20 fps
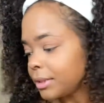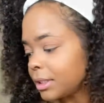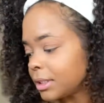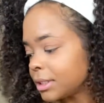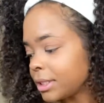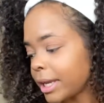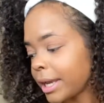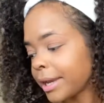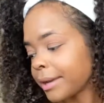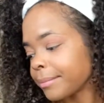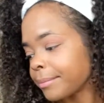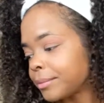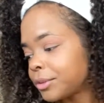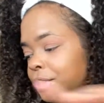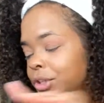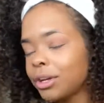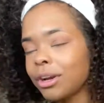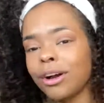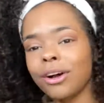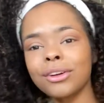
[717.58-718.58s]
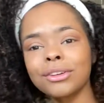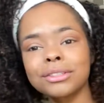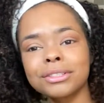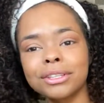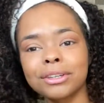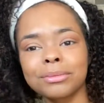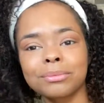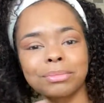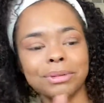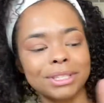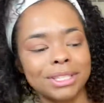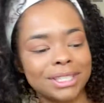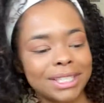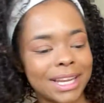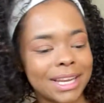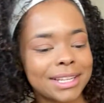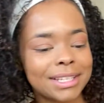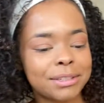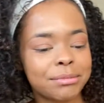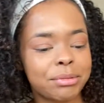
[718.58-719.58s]
dang. She also put
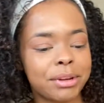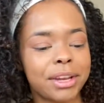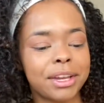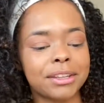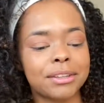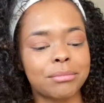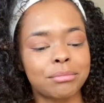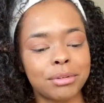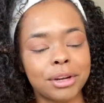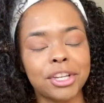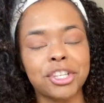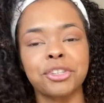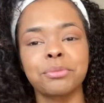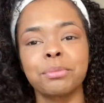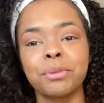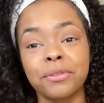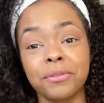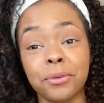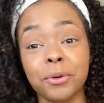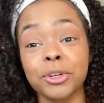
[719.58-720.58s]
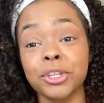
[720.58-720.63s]
setting spray on the brush before